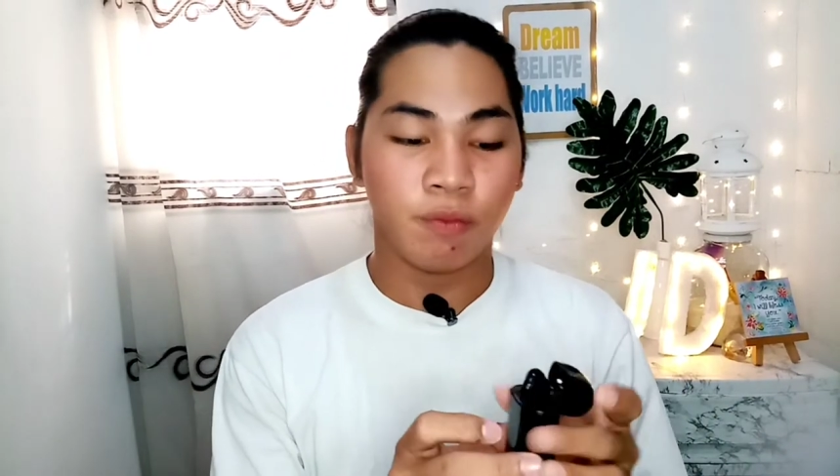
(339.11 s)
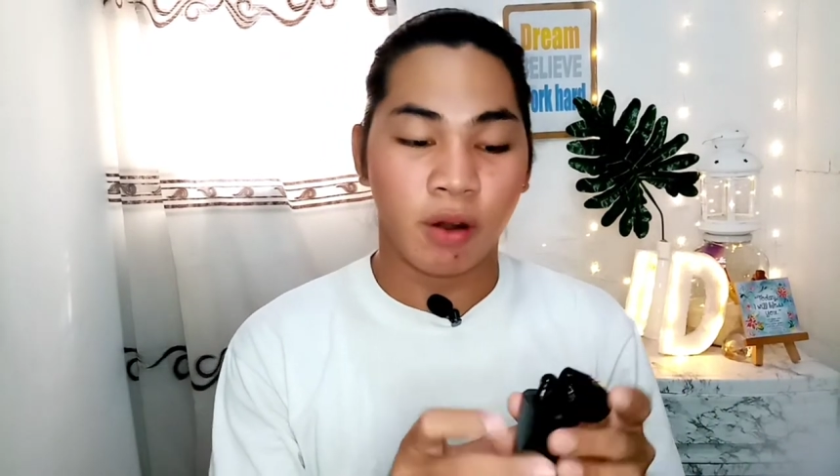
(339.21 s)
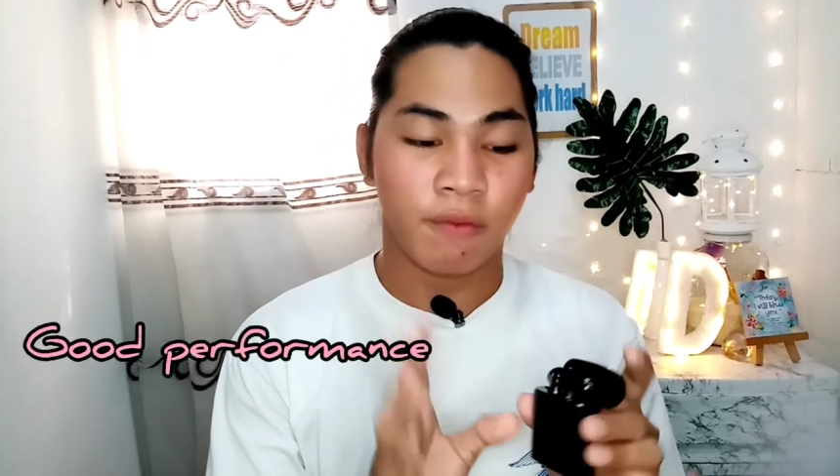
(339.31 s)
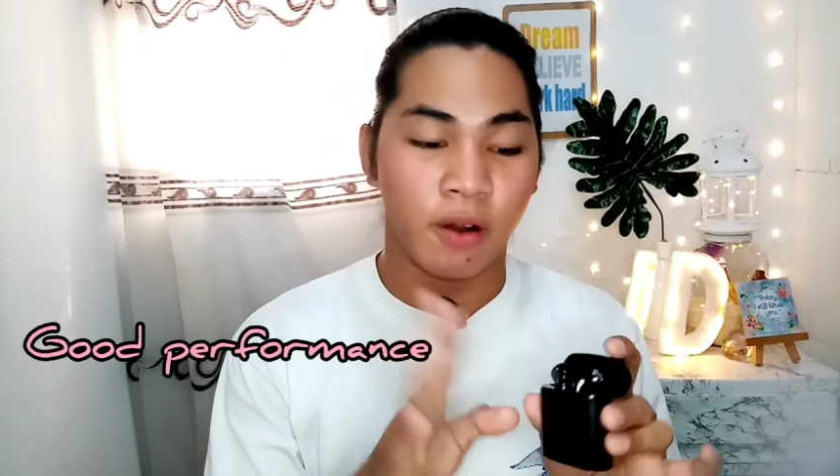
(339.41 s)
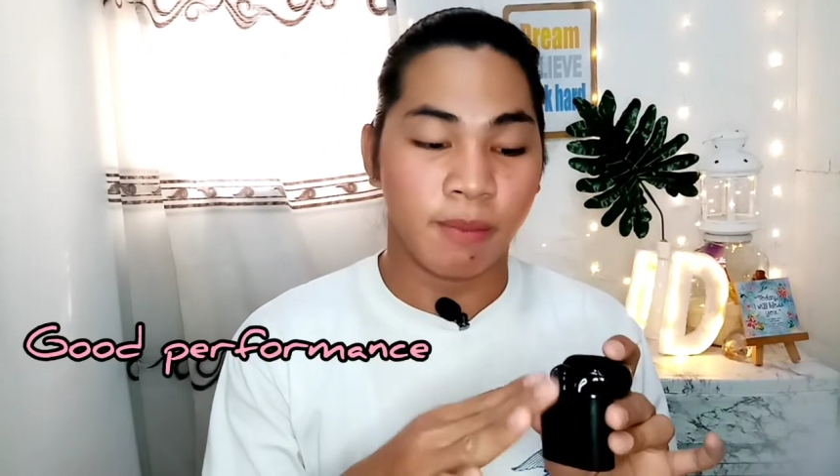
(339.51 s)

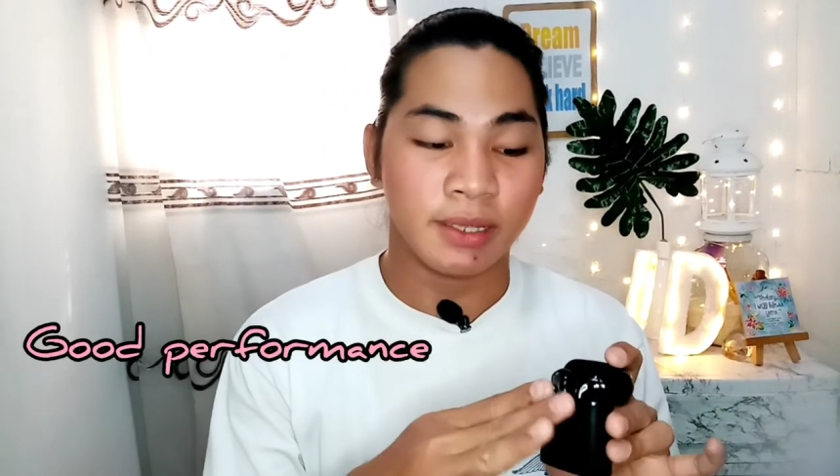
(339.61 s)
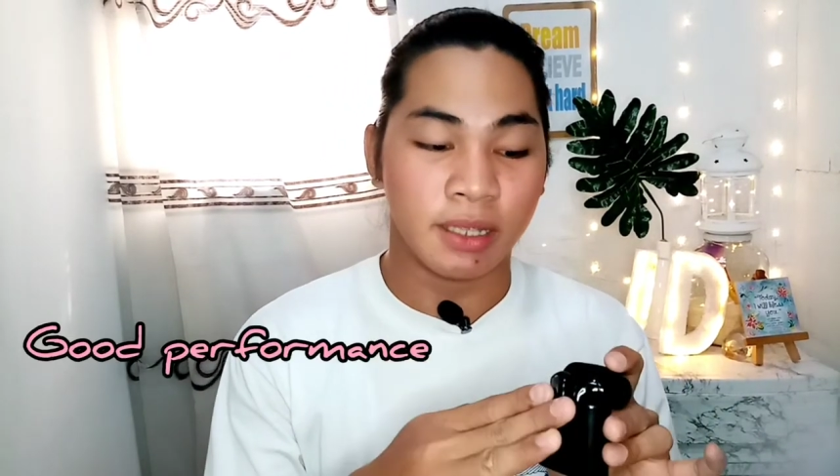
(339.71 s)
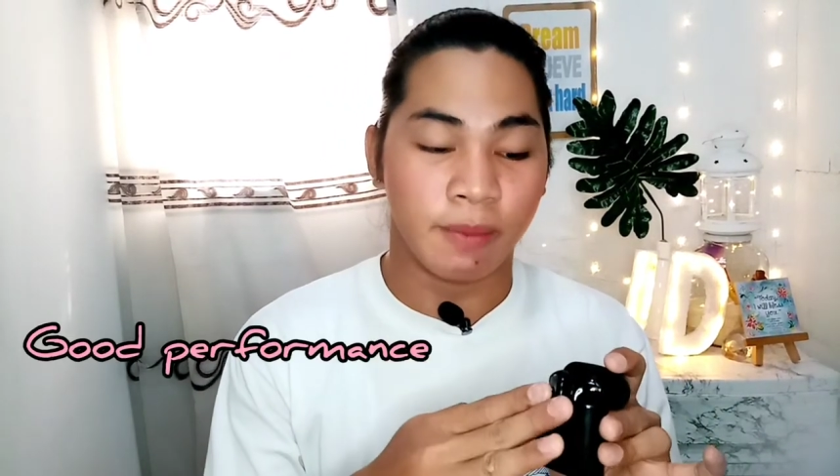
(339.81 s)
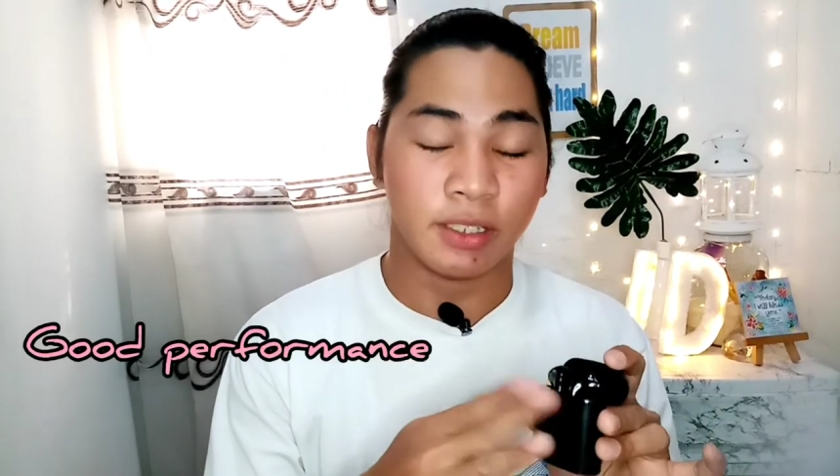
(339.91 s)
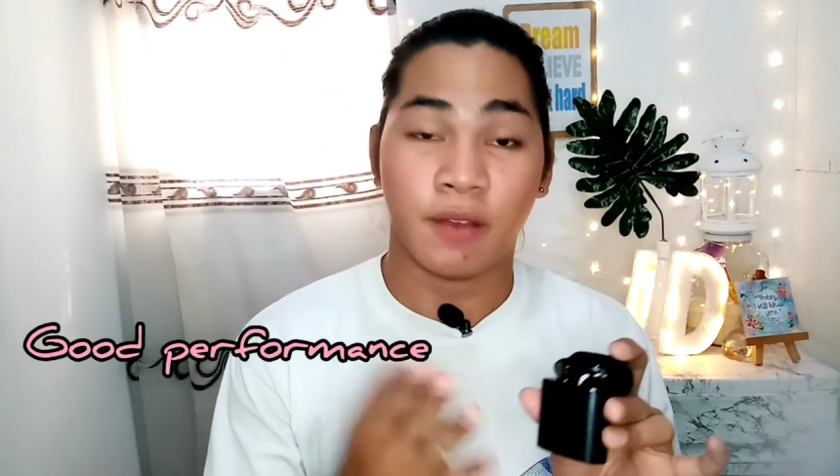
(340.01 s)
performance
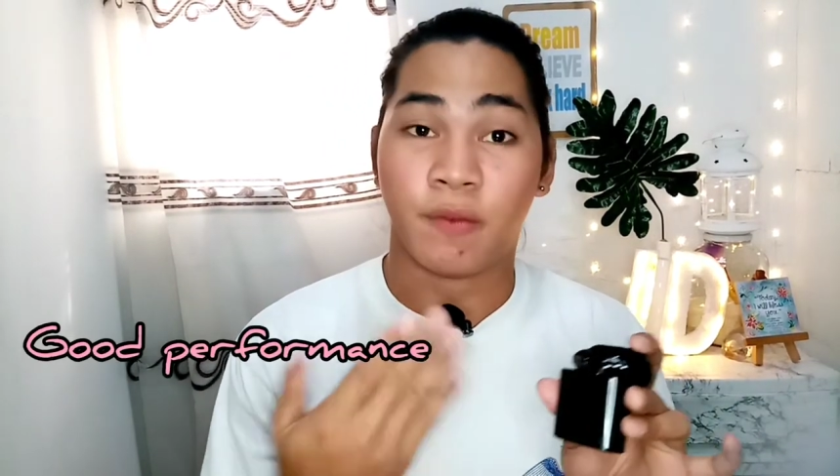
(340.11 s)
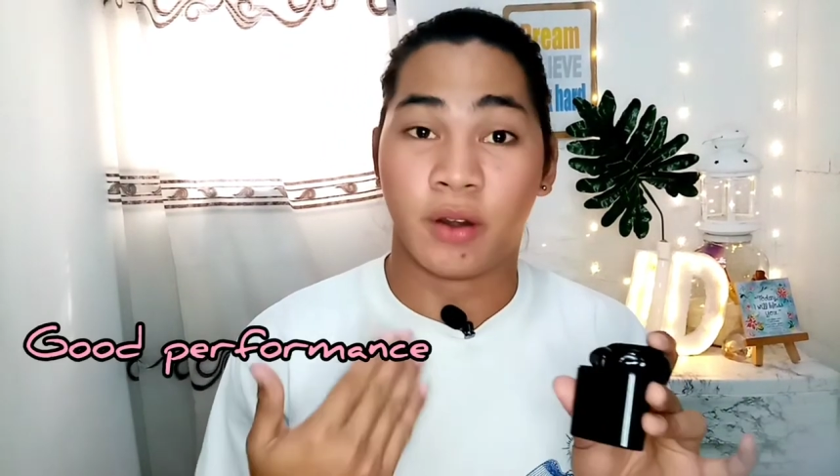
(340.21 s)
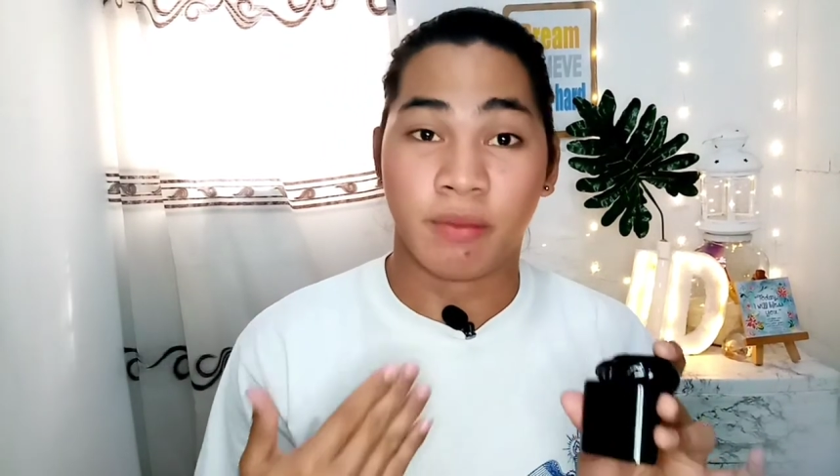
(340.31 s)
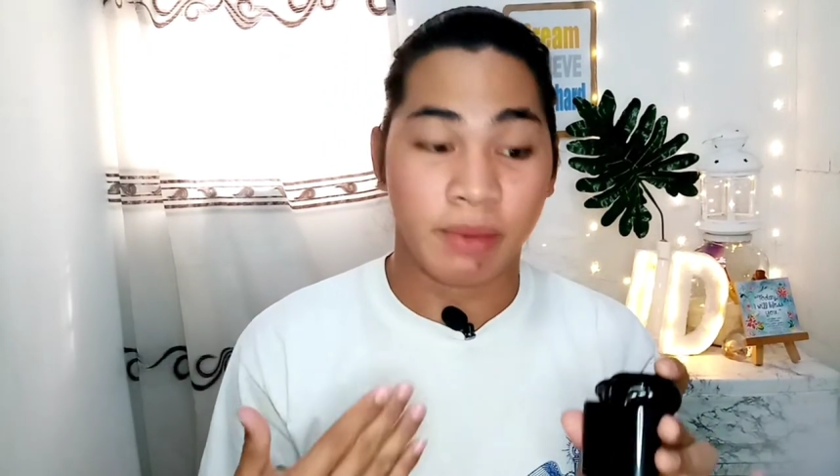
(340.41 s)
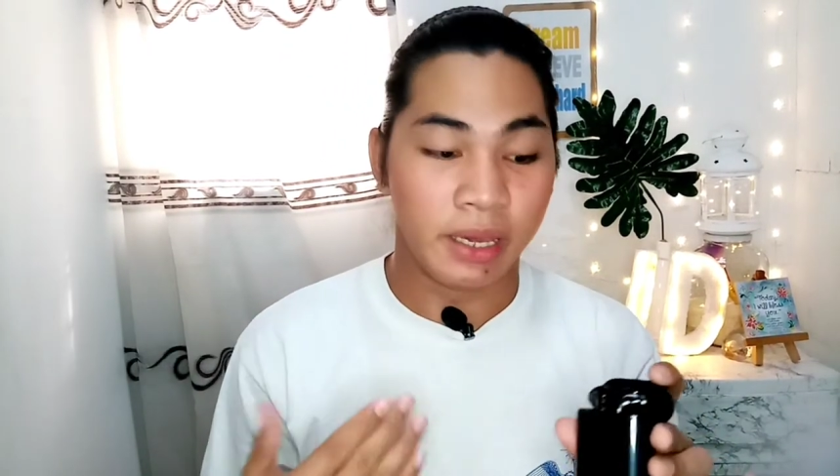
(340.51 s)
naman siya
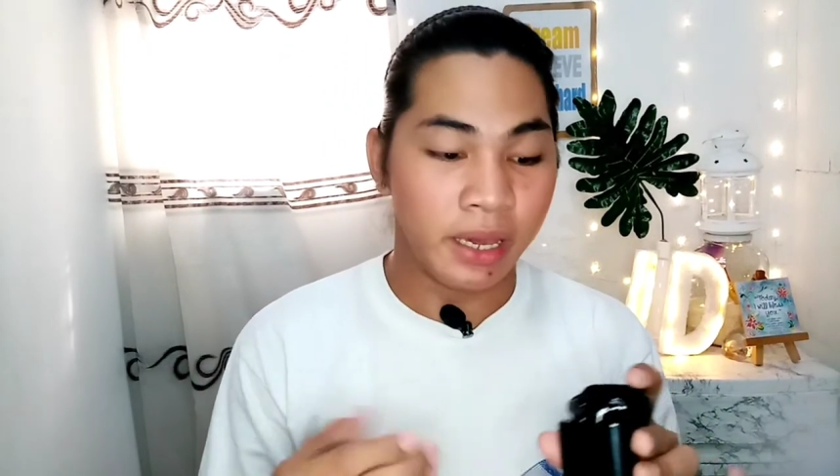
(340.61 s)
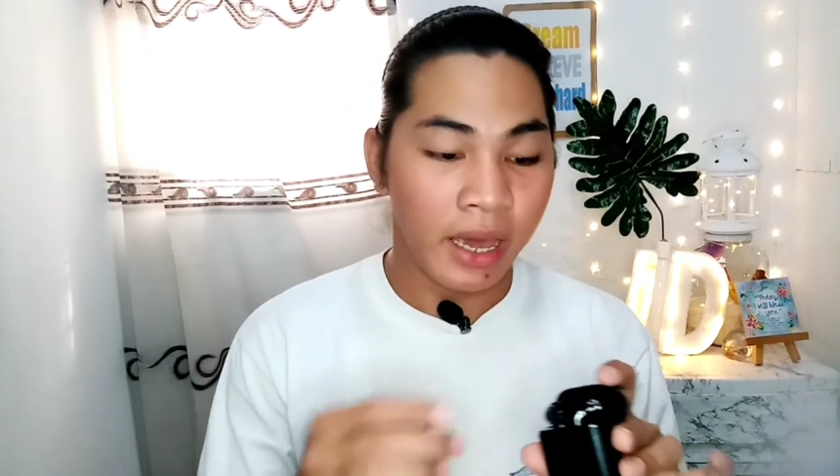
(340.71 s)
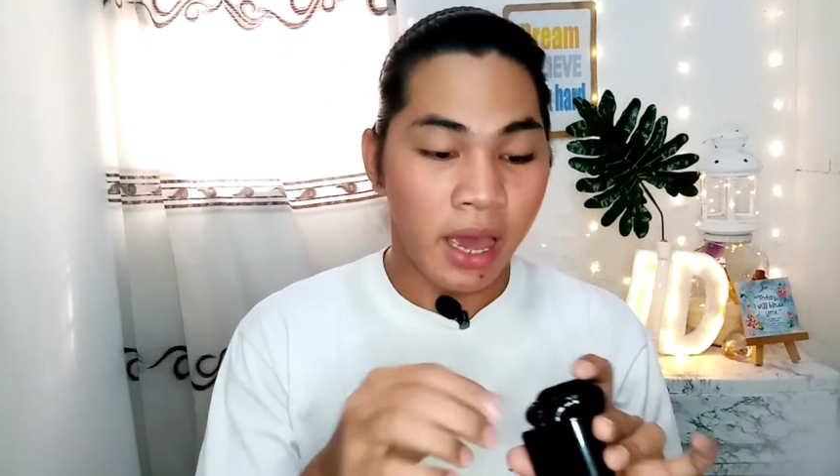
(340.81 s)
for me.